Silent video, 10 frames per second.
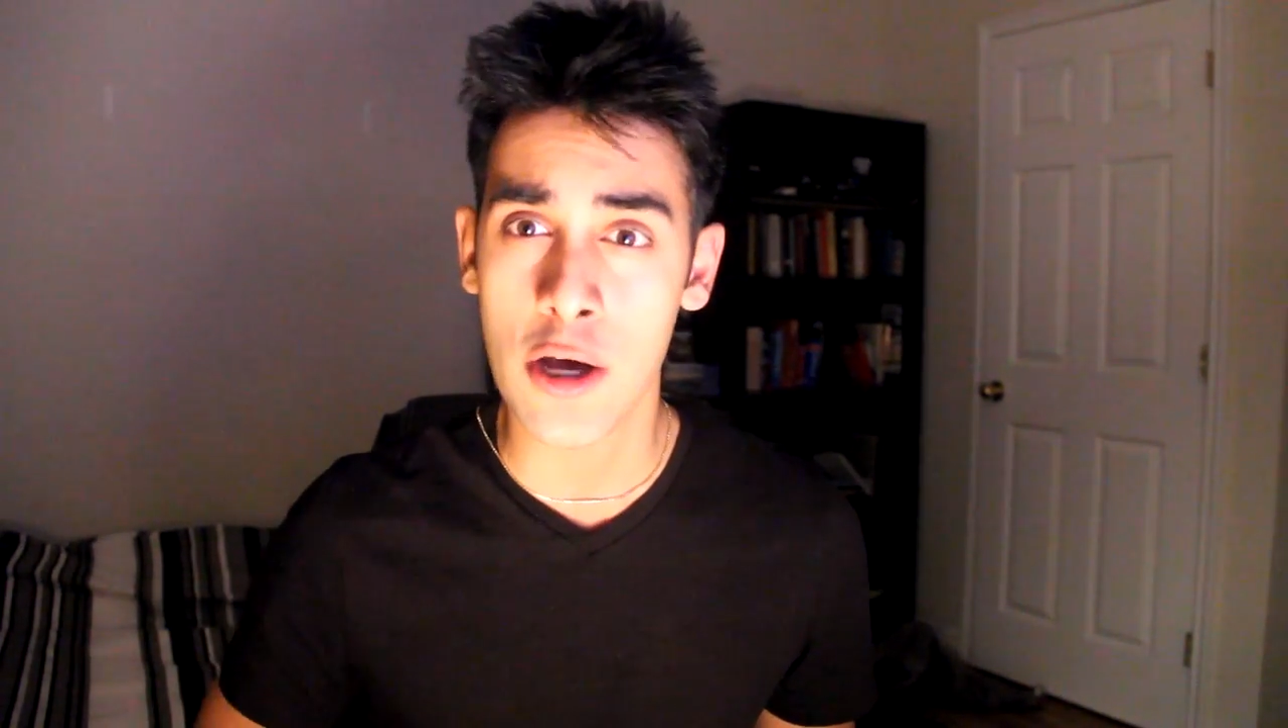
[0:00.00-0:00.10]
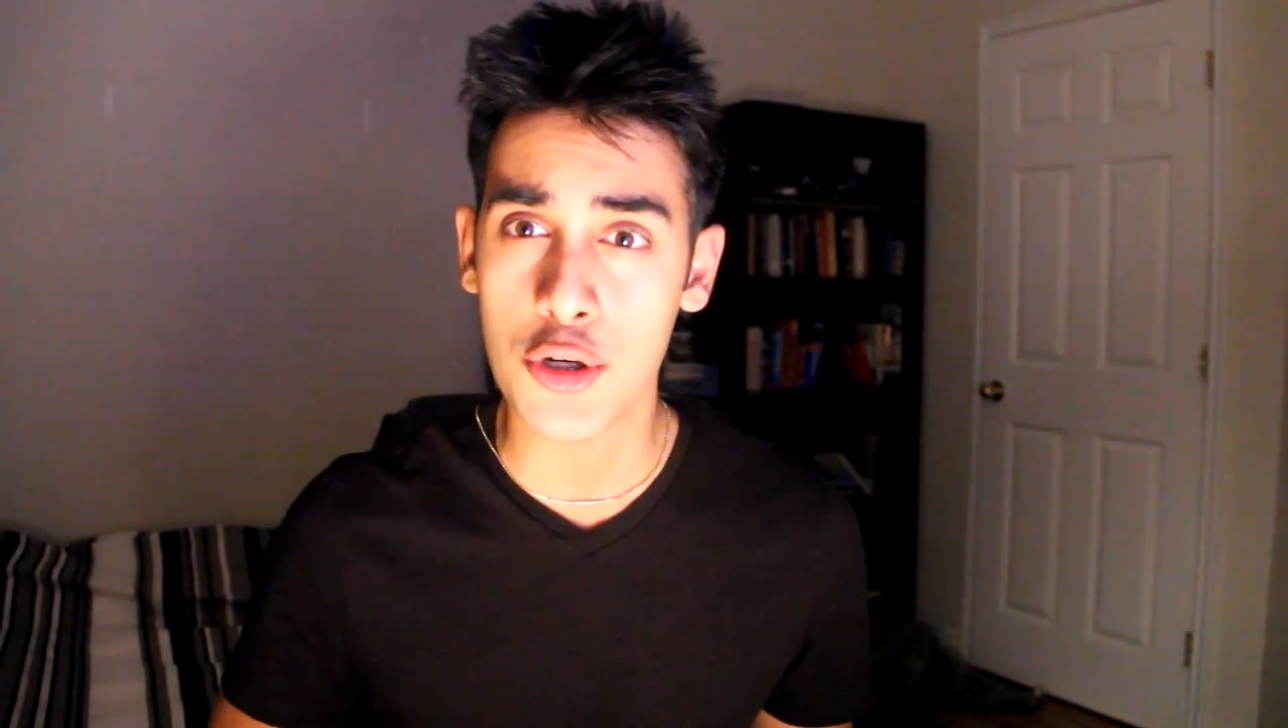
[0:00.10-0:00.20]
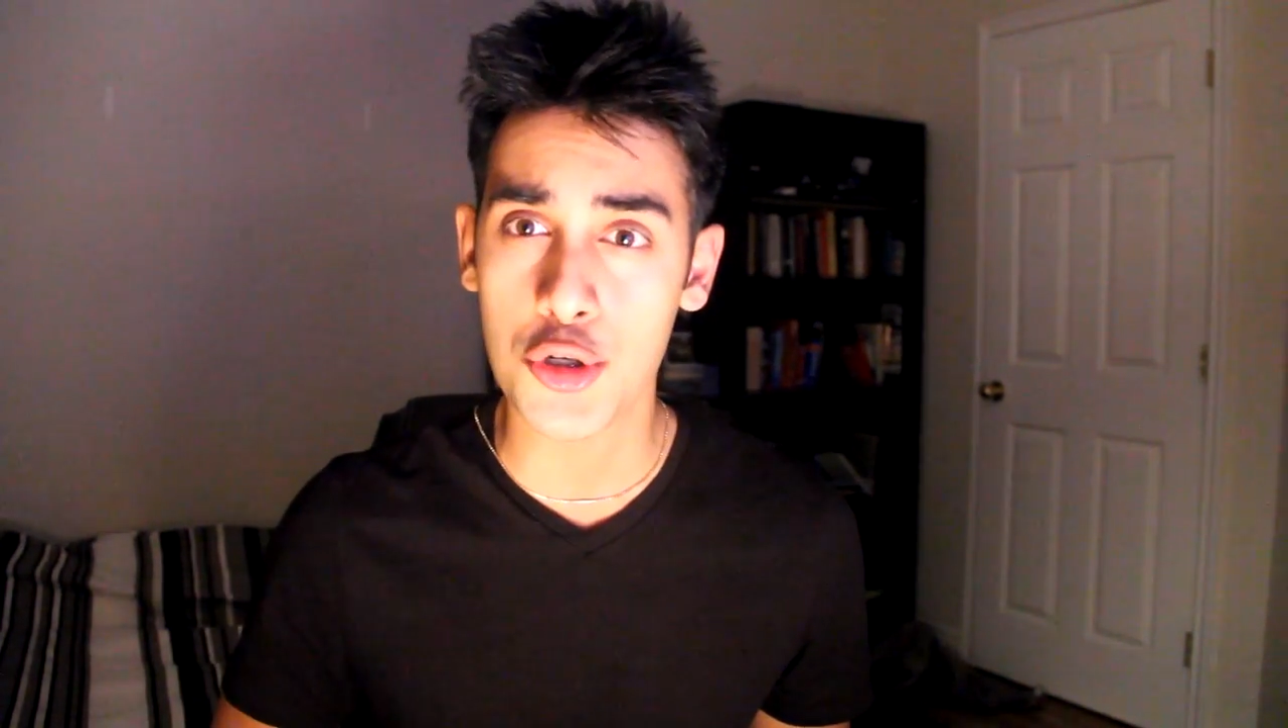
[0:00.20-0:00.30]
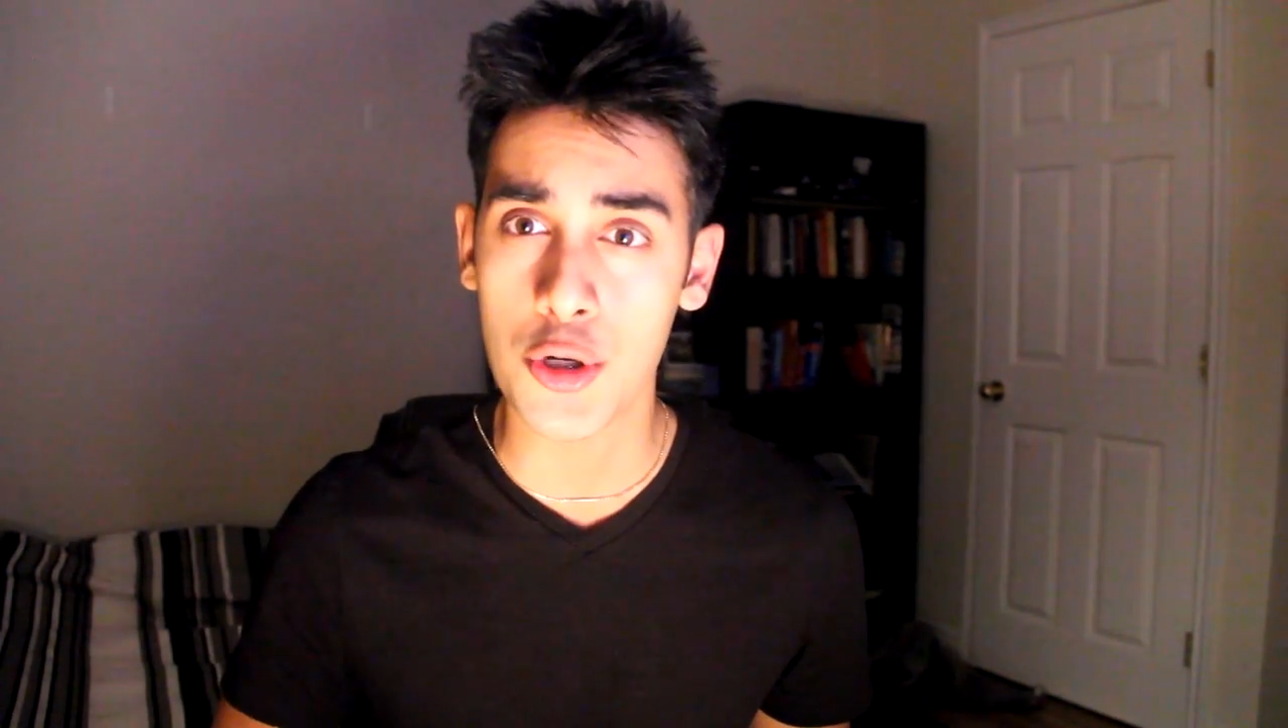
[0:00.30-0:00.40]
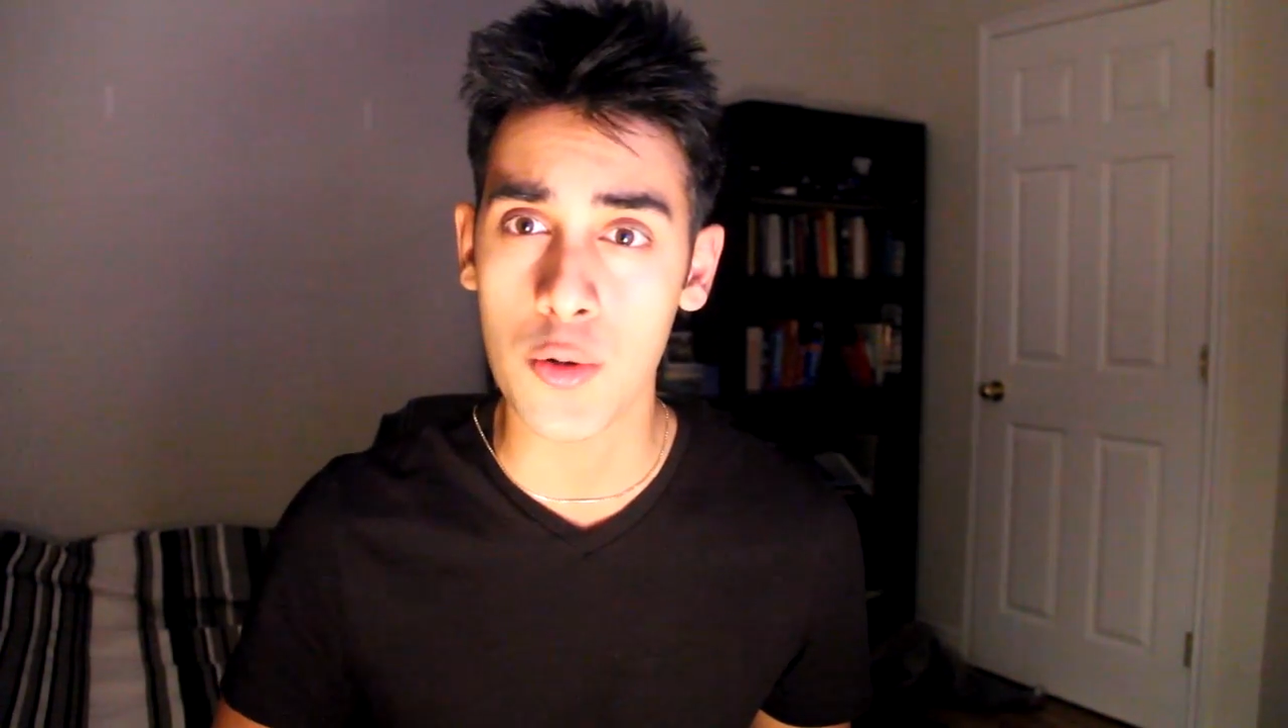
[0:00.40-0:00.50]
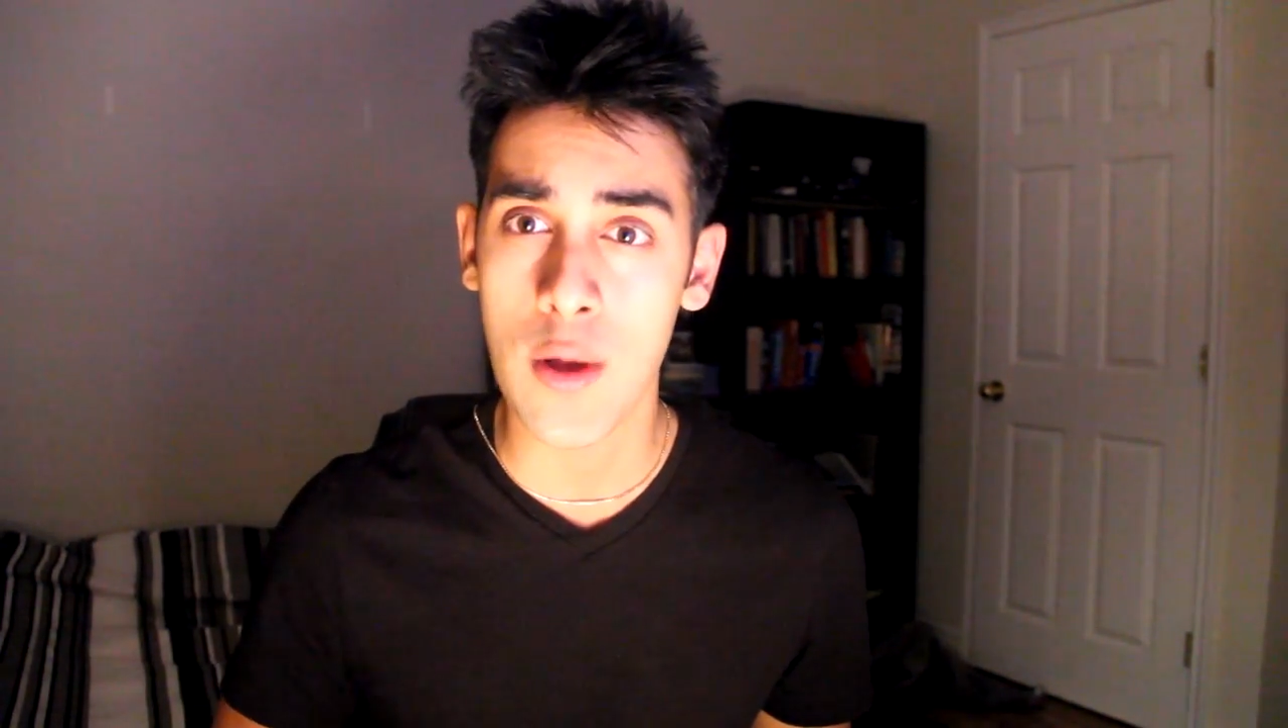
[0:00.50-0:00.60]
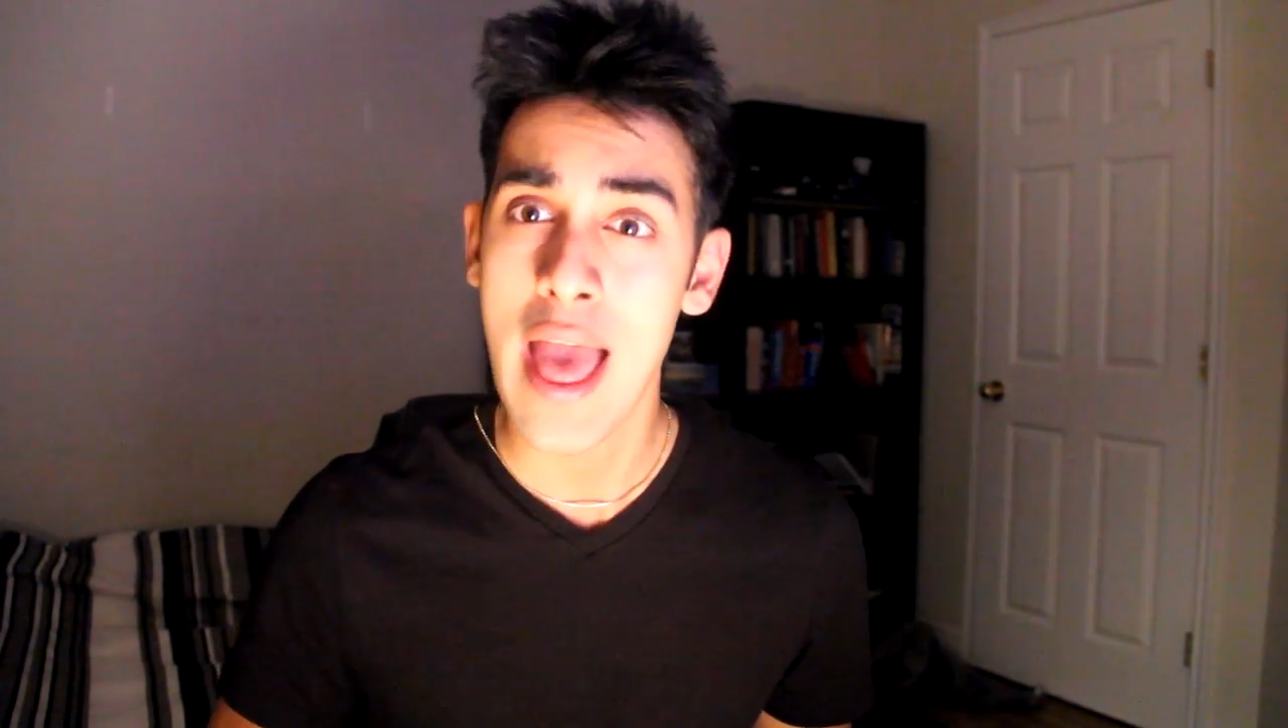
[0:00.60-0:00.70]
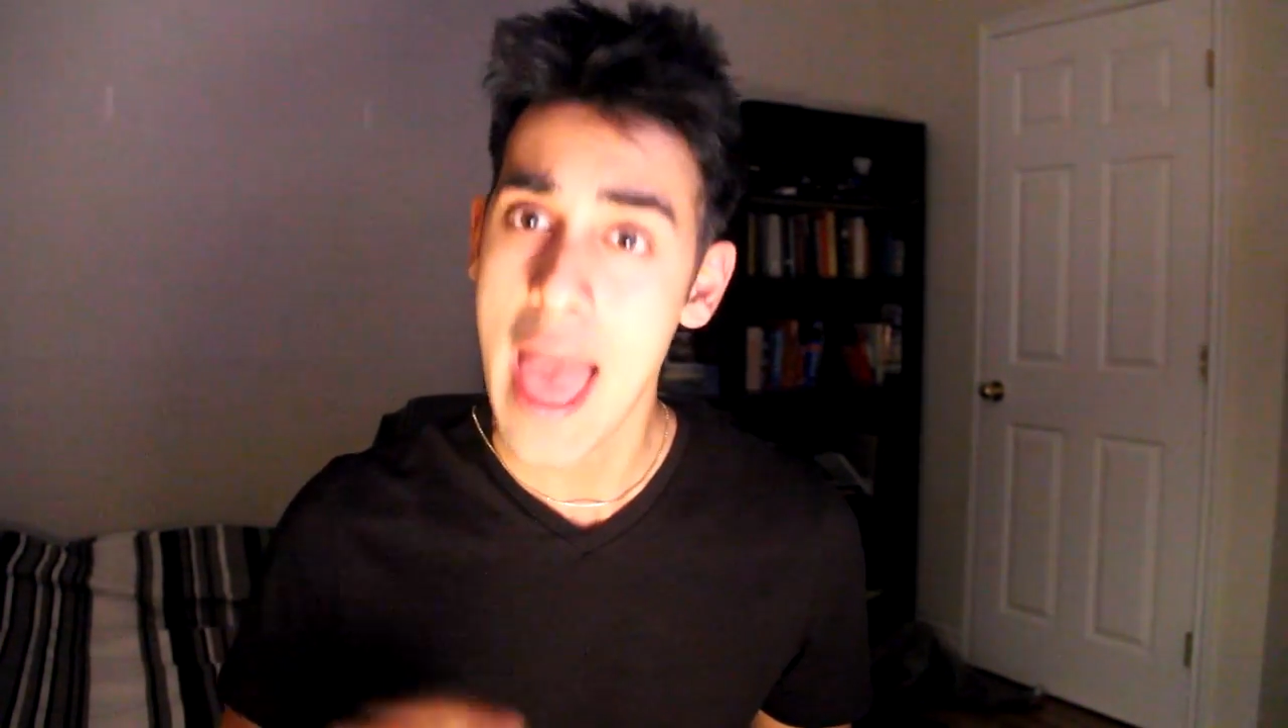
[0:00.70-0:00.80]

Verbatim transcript: not true.